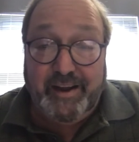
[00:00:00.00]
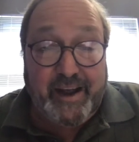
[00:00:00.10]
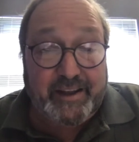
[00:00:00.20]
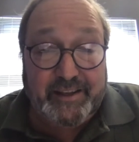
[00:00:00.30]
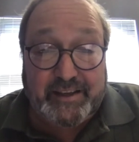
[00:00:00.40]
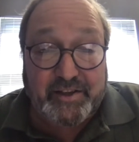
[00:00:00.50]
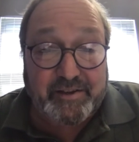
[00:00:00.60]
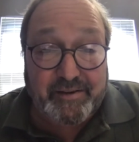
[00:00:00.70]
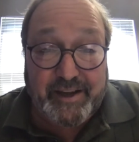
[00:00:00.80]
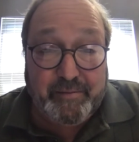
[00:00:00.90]
And
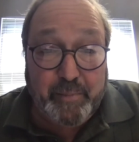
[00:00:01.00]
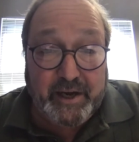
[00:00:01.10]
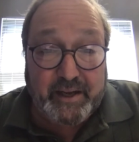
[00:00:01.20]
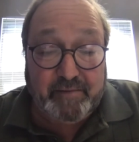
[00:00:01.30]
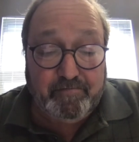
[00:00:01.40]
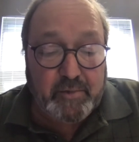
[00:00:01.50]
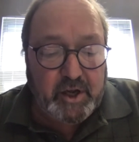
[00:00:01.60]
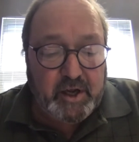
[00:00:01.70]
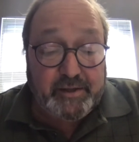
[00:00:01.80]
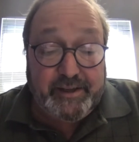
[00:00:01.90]
let's admit it,
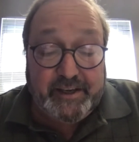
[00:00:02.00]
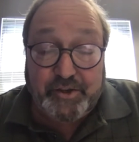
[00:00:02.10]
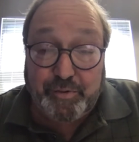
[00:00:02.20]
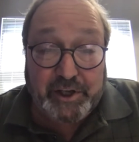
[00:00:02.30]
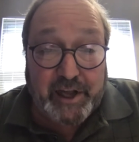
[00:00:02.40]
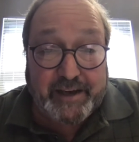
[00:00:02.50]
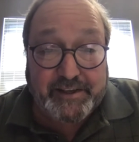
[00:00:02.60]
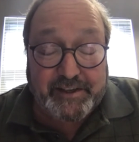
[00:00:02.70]
the Israelites